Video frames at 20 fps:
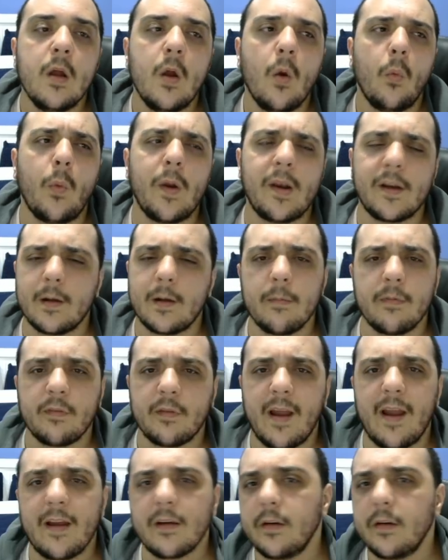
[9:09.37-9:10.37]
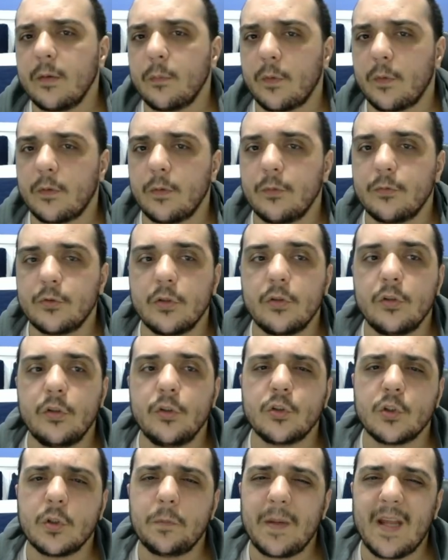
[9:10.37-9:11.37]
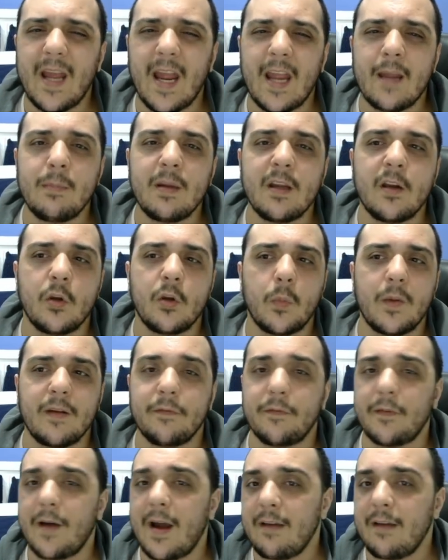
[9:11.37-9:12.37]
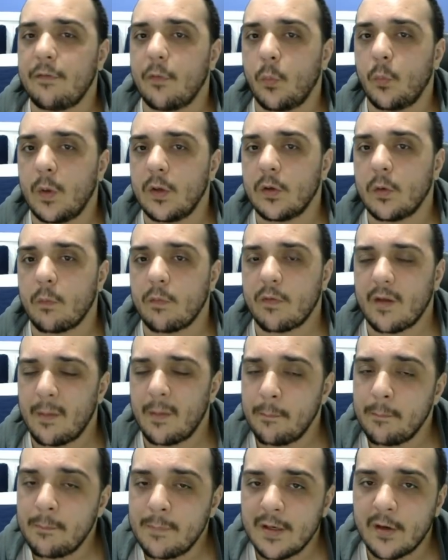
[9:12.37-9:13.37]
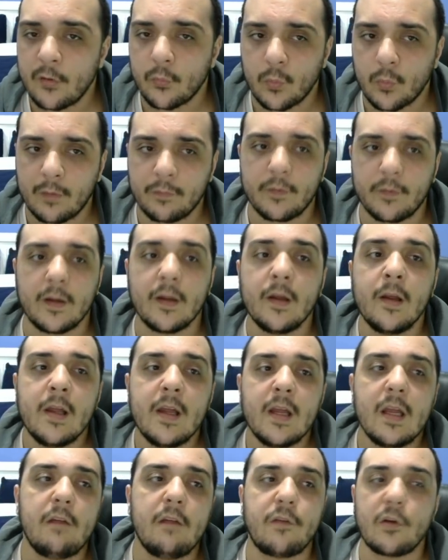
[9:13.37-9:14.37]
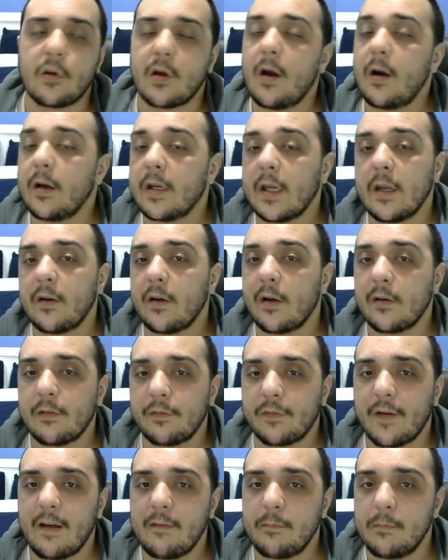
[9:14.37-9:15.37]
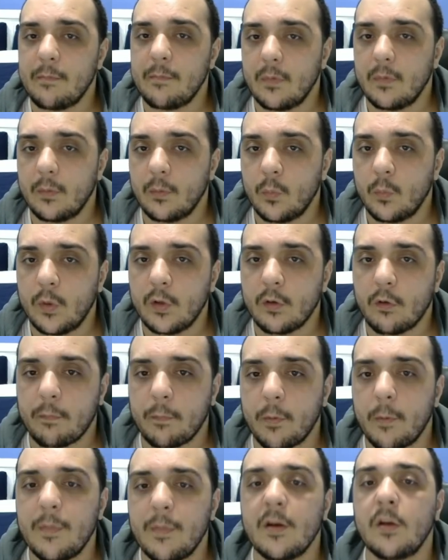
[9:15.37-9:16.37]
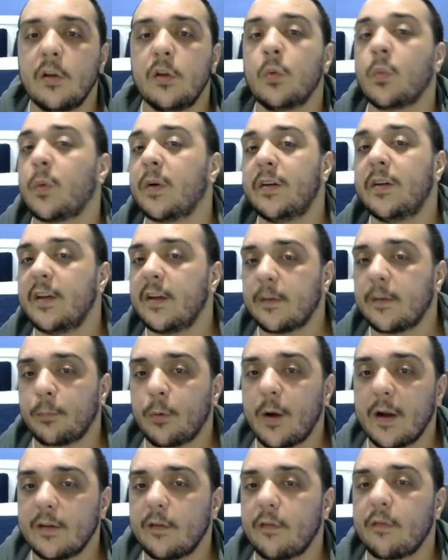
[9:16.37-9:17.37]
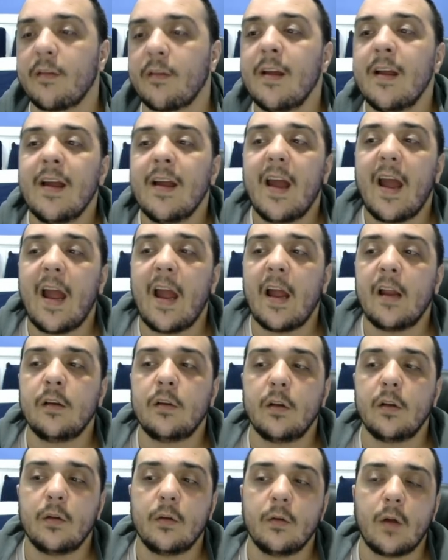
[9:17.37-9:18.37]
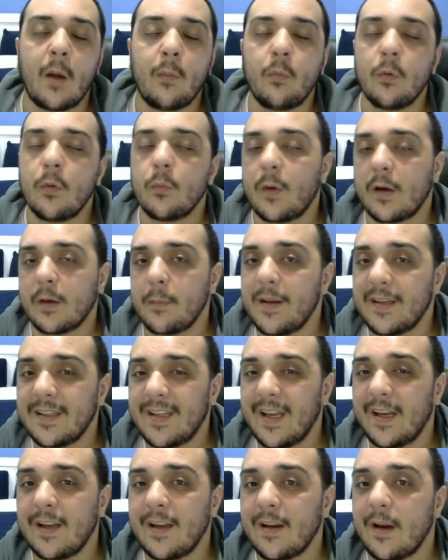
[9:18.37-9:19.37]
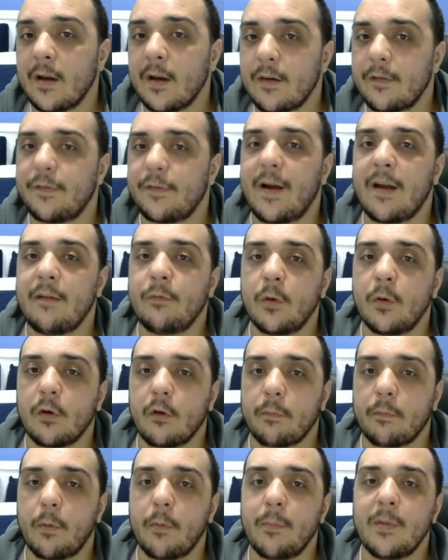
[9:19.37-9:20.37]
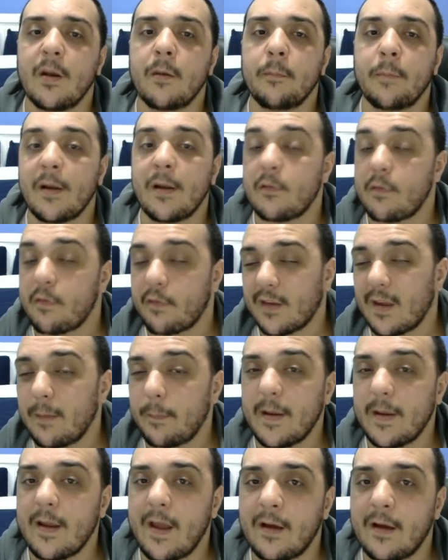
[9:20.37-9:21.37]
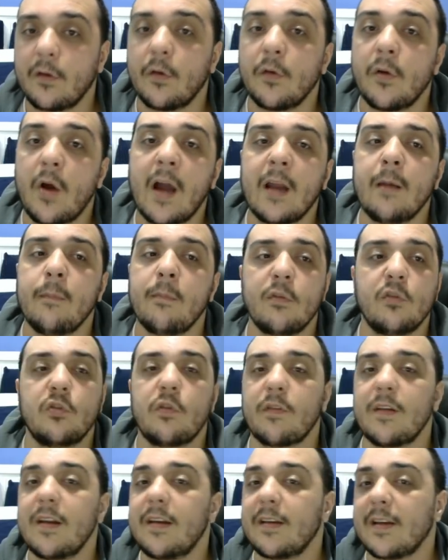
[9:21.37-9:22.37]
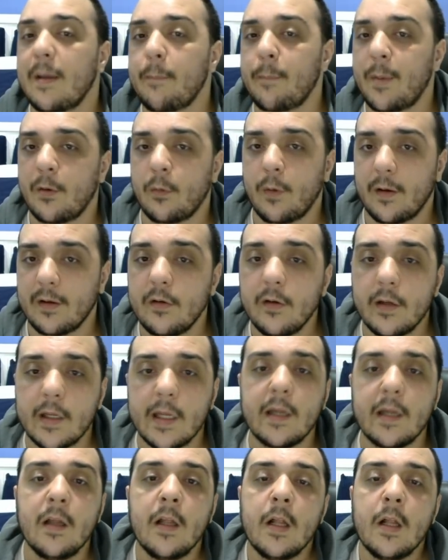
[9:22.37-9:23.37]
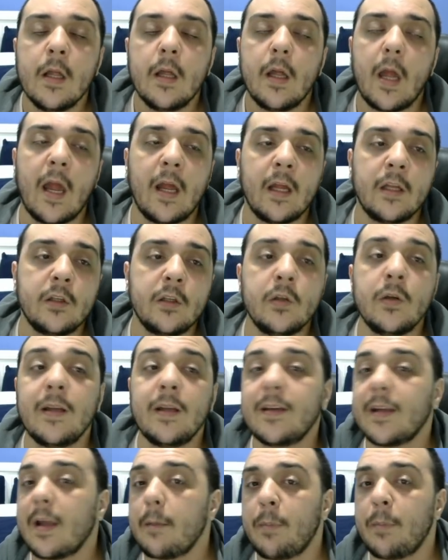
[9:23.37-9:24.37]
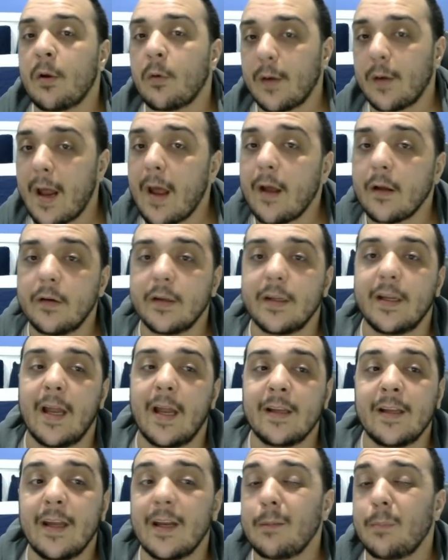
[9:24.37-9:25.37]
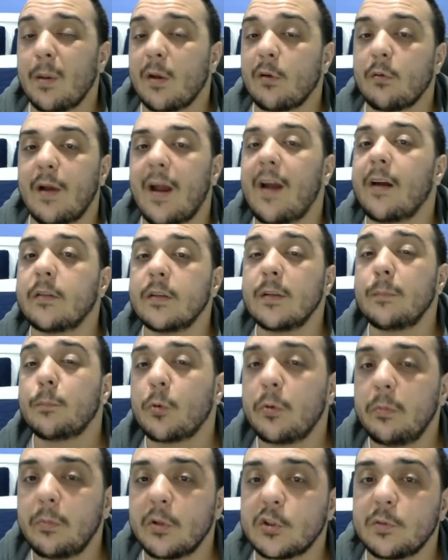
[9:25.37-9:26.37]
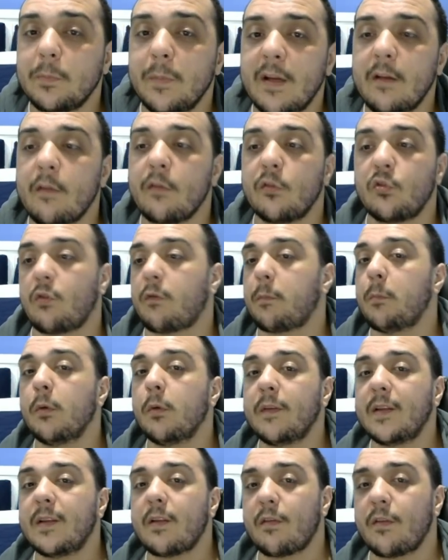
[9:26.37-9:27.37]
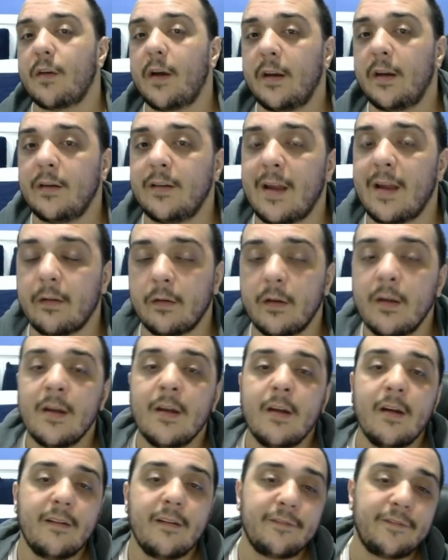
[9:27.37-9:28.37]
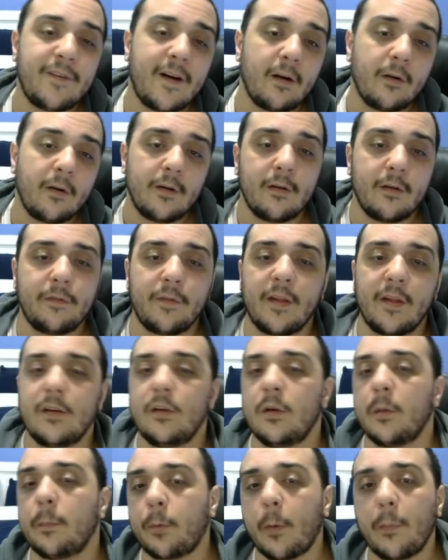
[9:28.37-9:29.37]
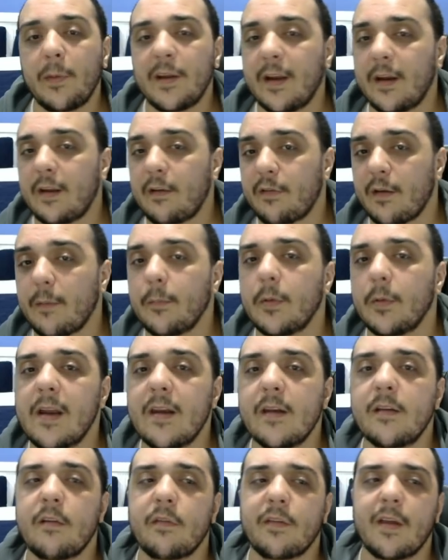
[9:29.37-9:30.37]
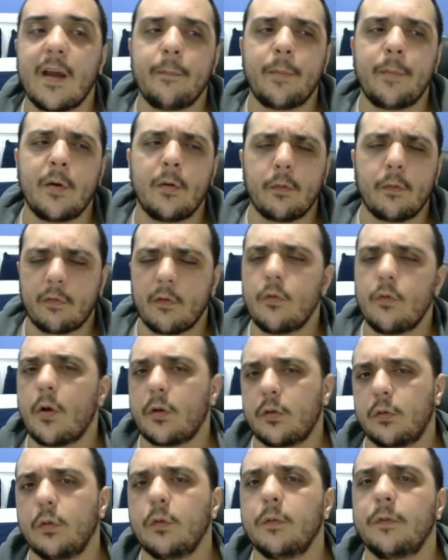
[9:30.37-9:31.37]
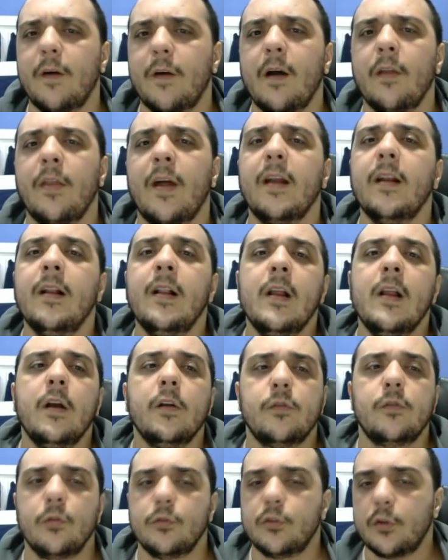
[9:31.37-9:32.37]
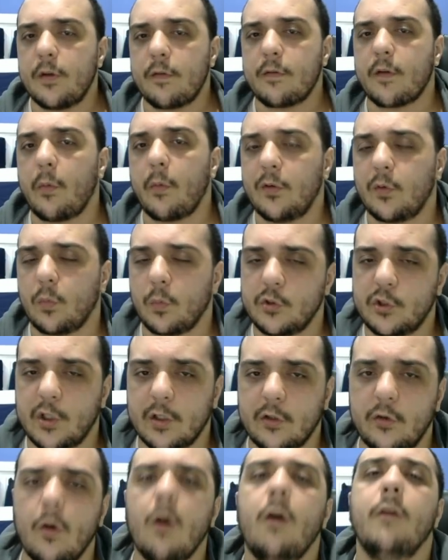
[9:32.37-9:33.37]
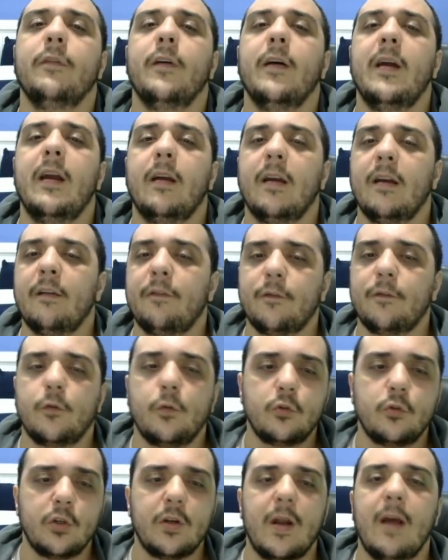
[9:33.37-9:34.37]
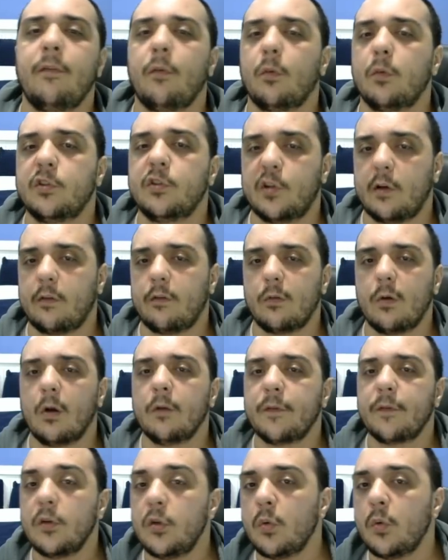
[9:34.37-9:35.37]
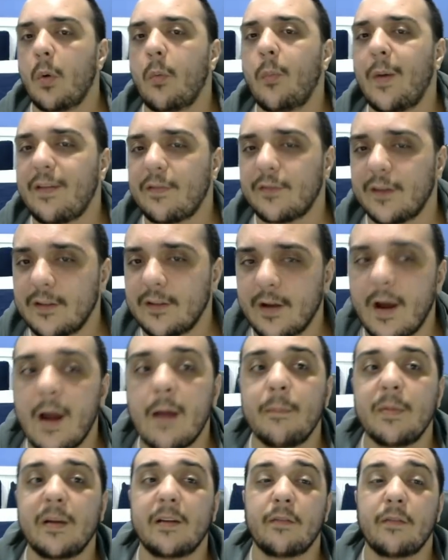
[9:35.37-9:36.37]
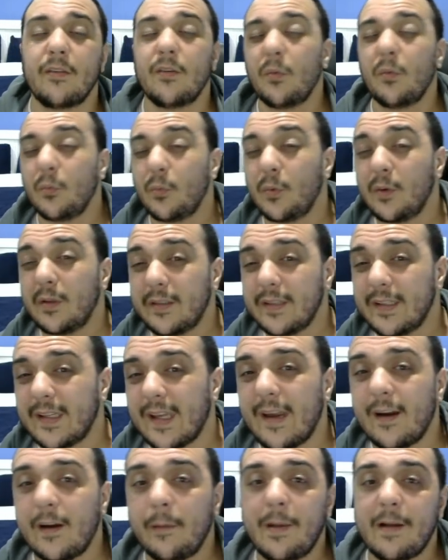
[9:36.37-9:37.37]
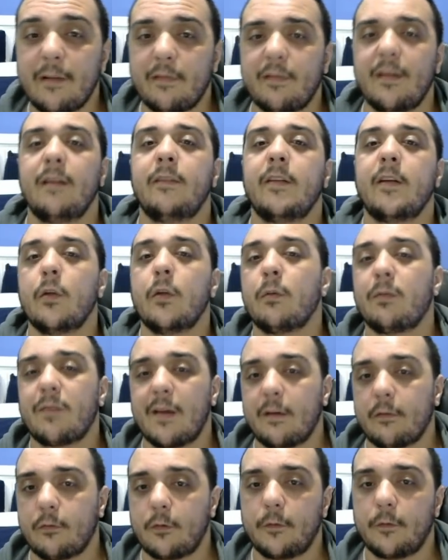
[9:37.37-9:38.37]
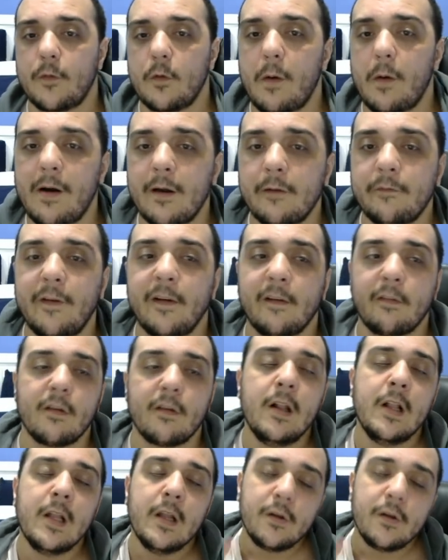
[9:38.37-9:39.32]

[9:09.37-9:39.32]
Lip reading: When it comes to haggling with 2-gen, you should be aiming at doing 5 windows a minute, roughly. If you can't get it under 5 windows per minute, you really need to practice, and I wouldn't recommend getting it under 5 windows per minute by just skipping out on items. You just need to get better at clicking, and you need to get better at haggling, and getting better at haggling pretty much means just moving the slider down far enough that you're probably getting some kind of discount, but also not too far that 2-gen is going to reject your offer. If 2-gen ever rejects your offer, you are wasting time because you don't really care about saving those extra few artifacts.